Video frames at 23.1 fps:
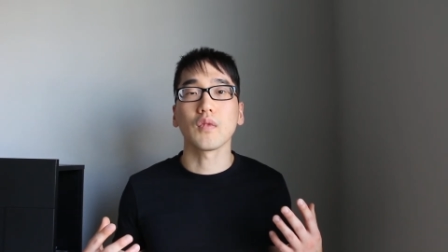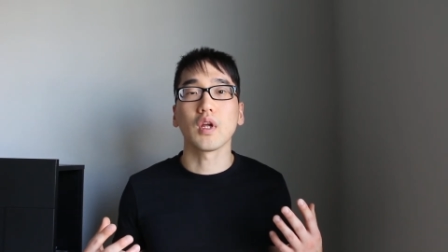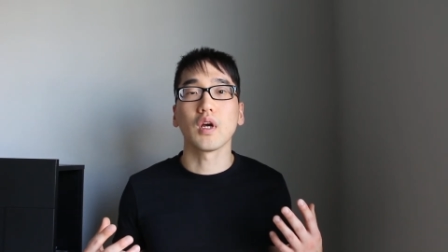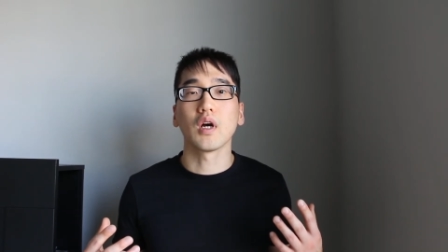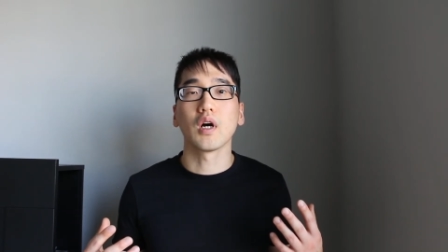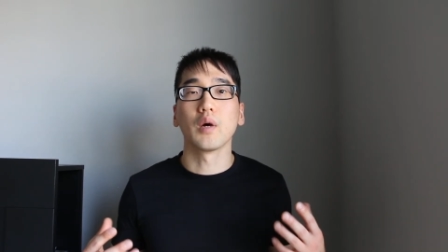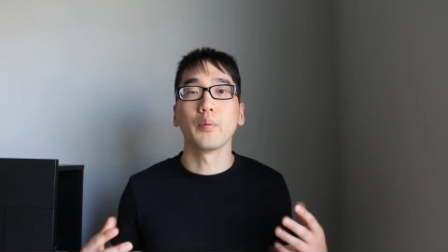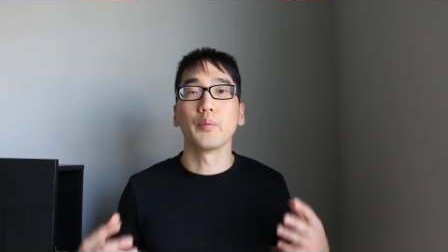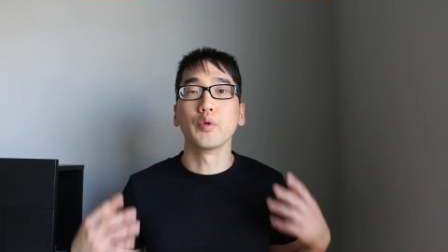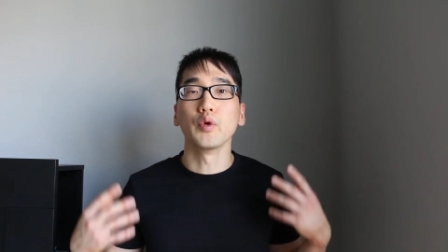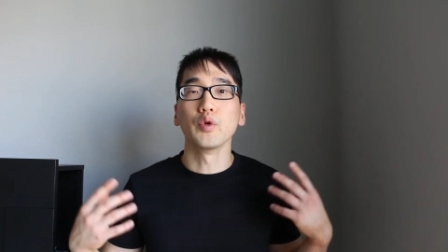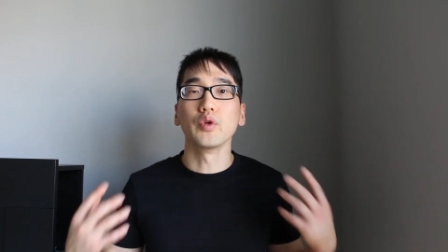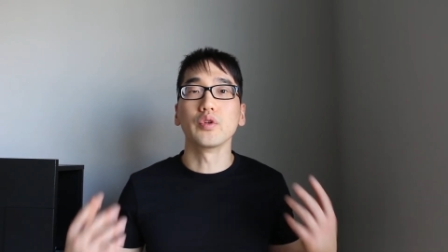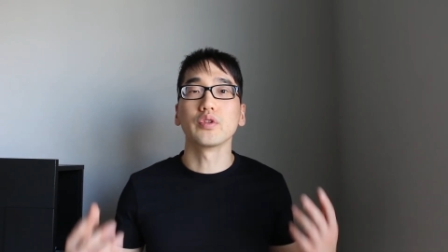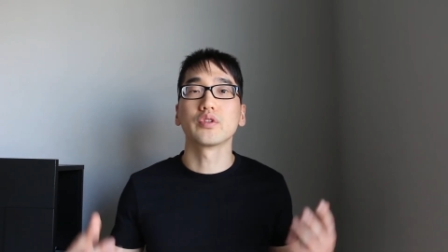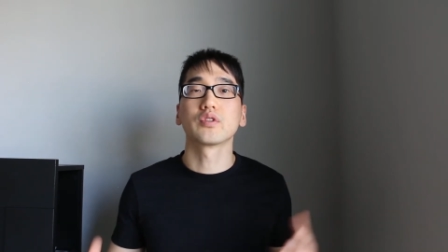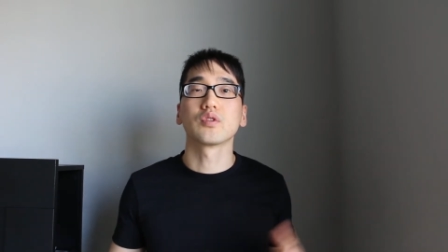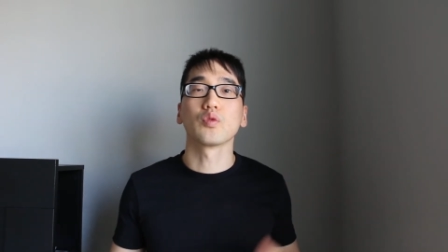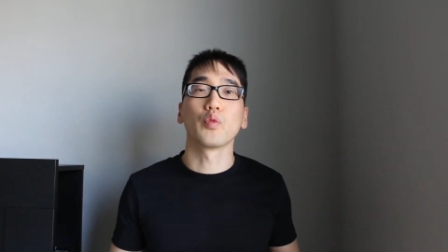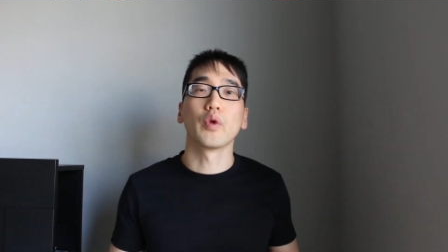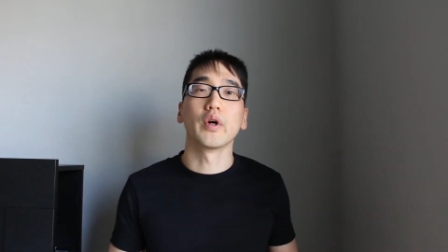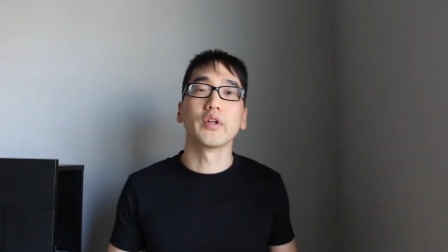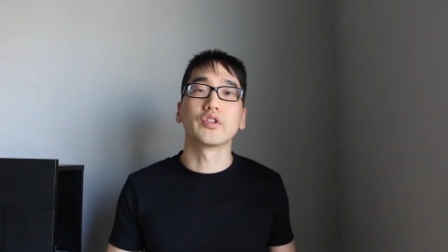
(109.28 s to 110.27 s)
uh,
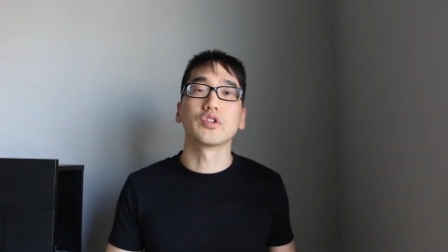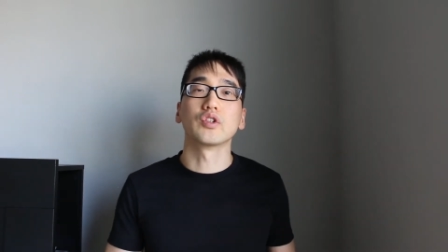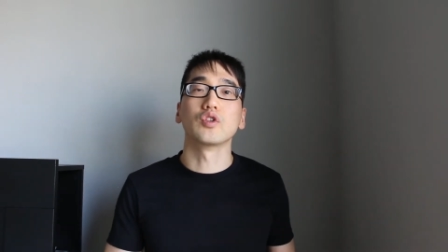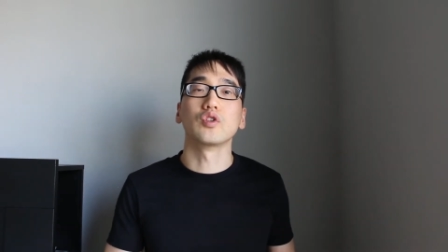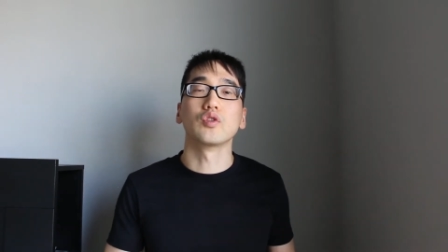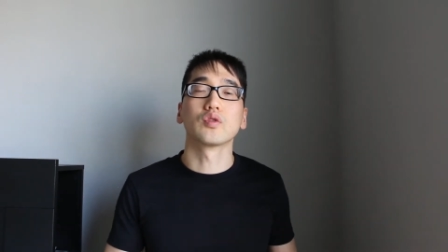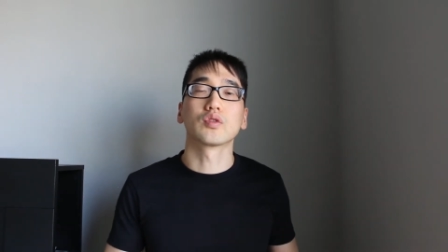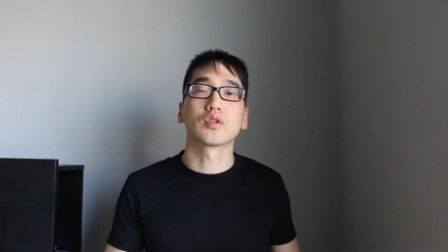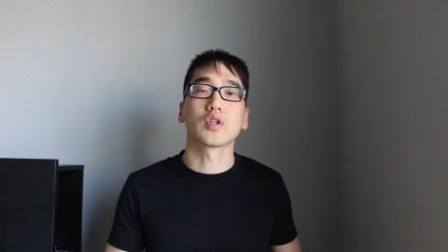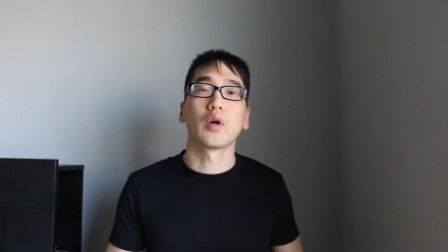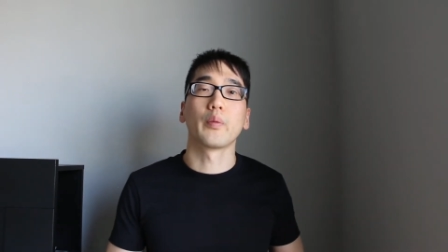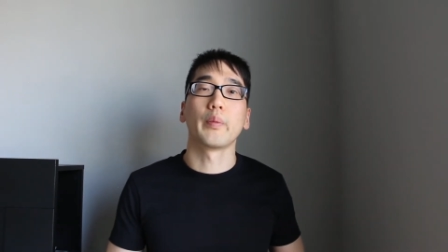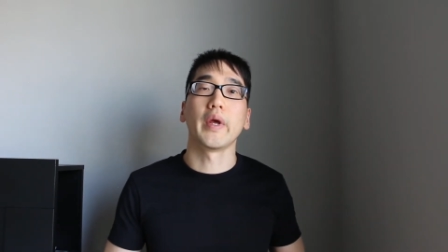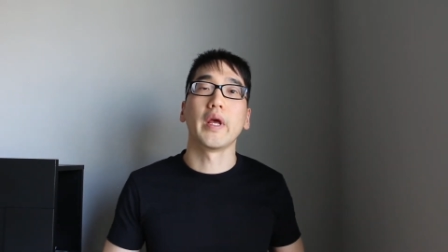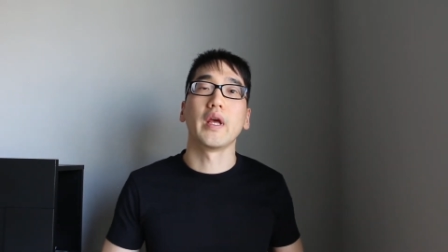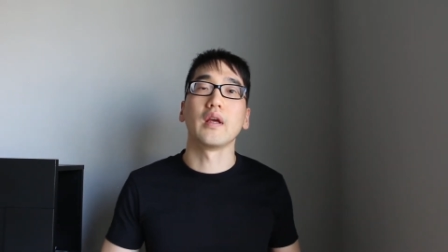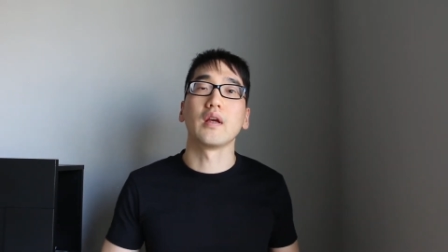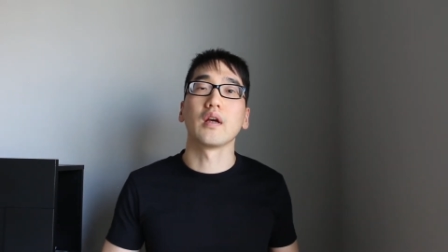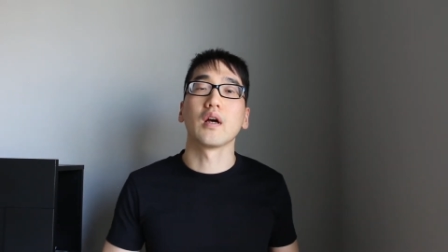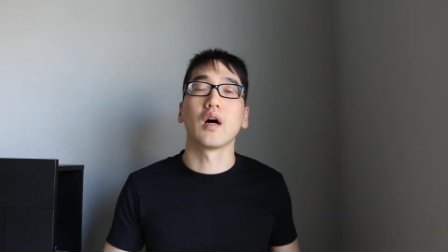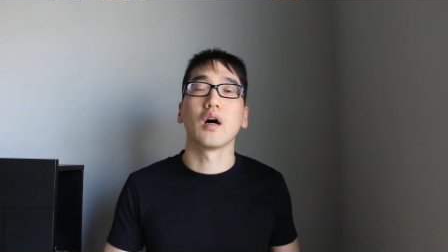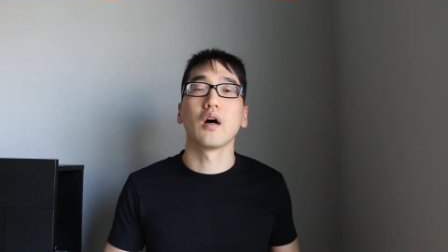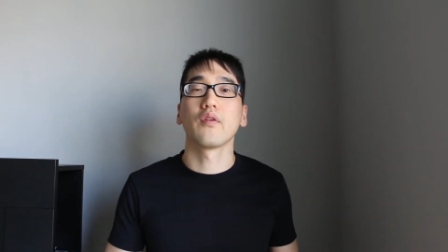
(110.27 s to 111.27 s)
boost once you start
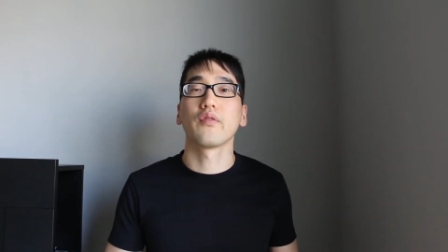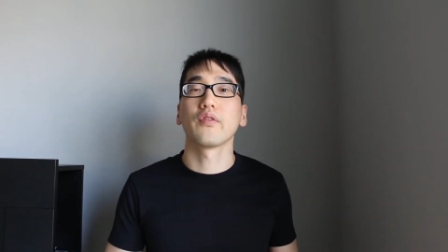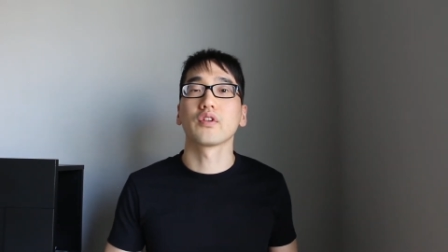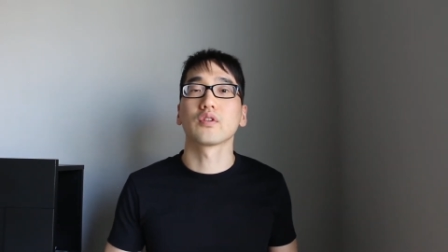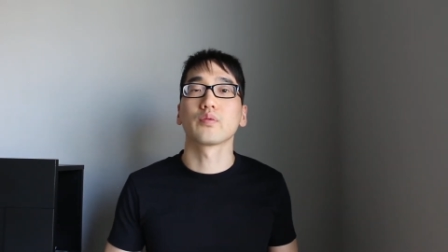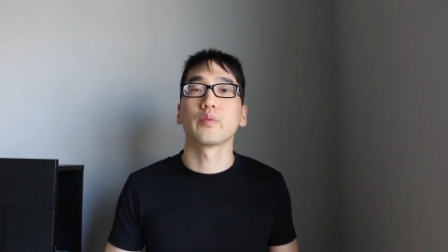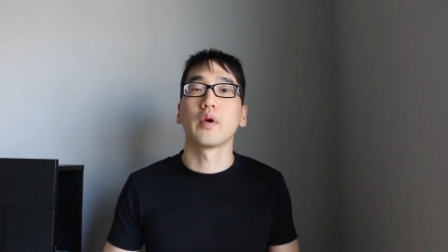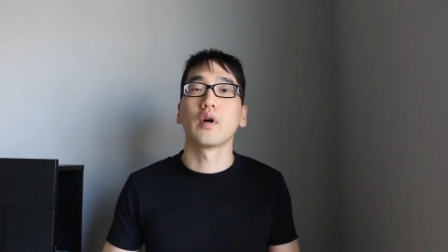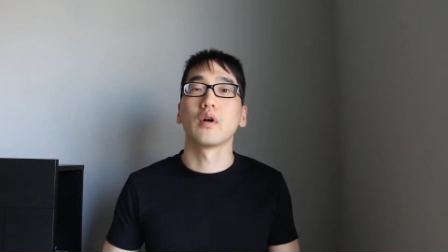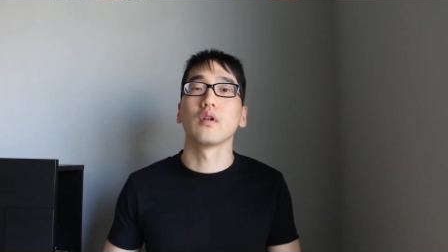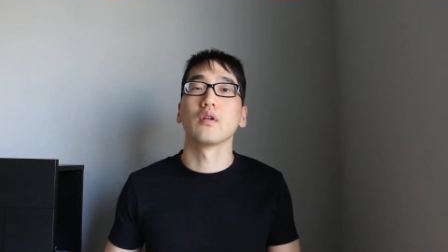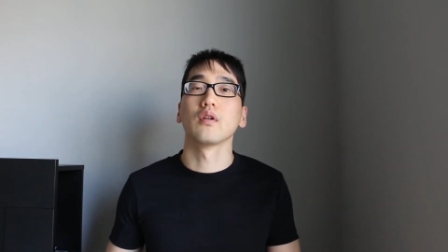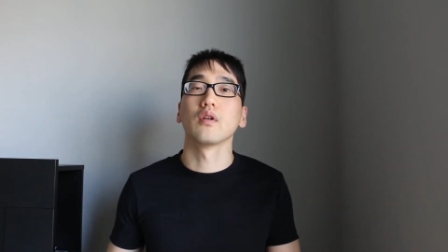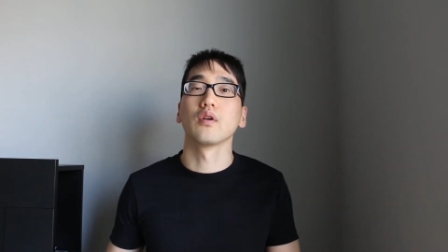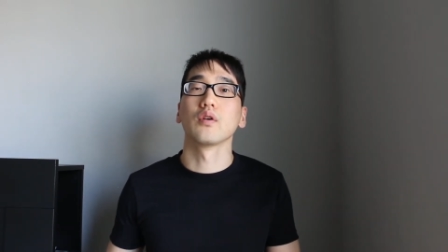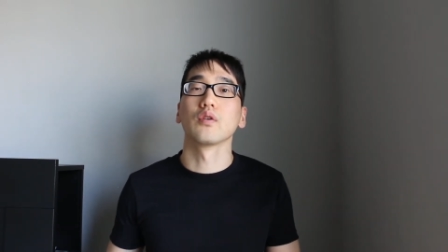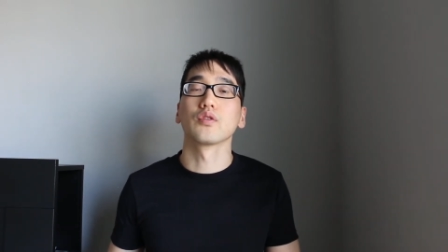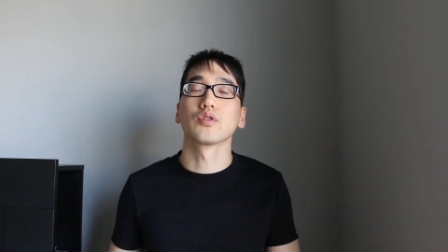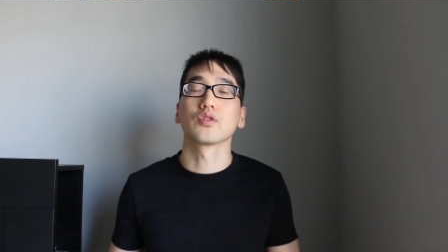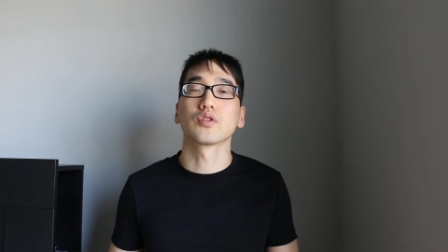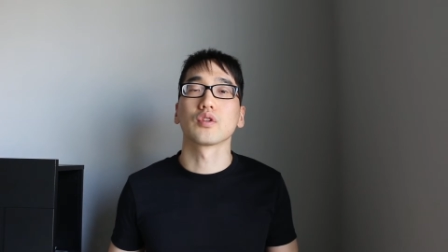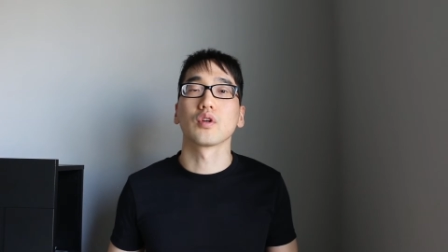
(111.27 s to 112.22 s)
paying off the small loans.